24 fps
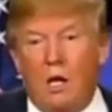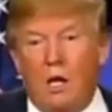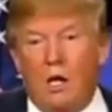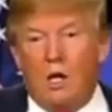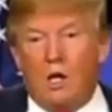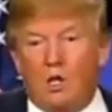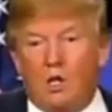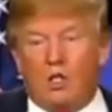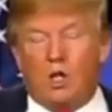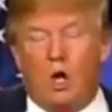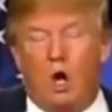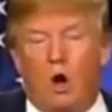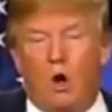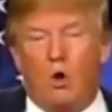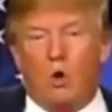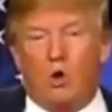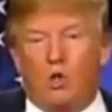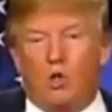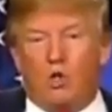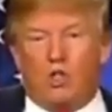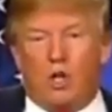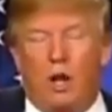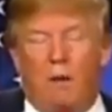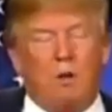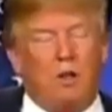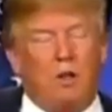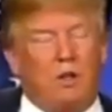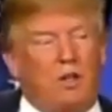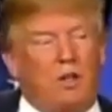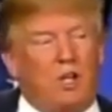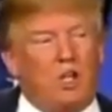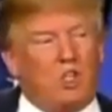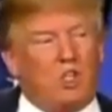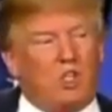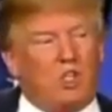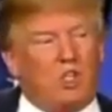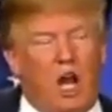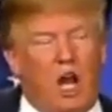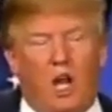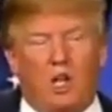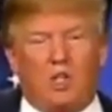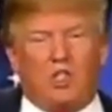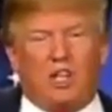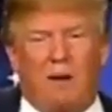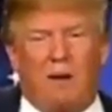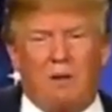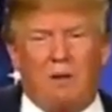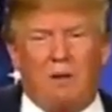So some of
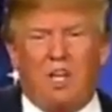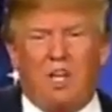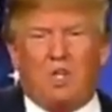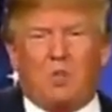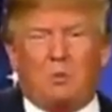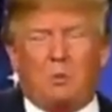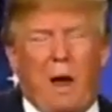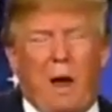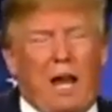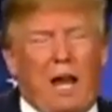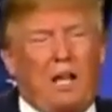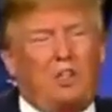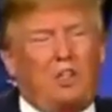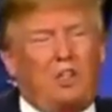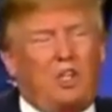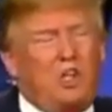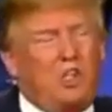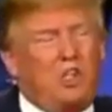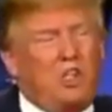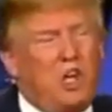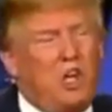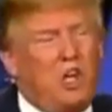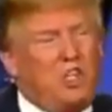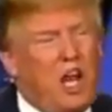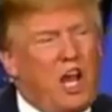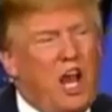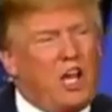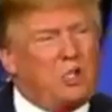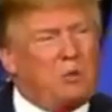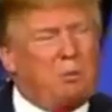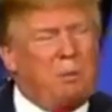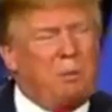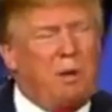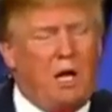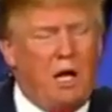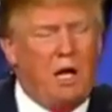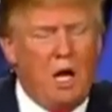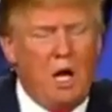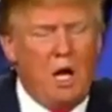these politicians asked me,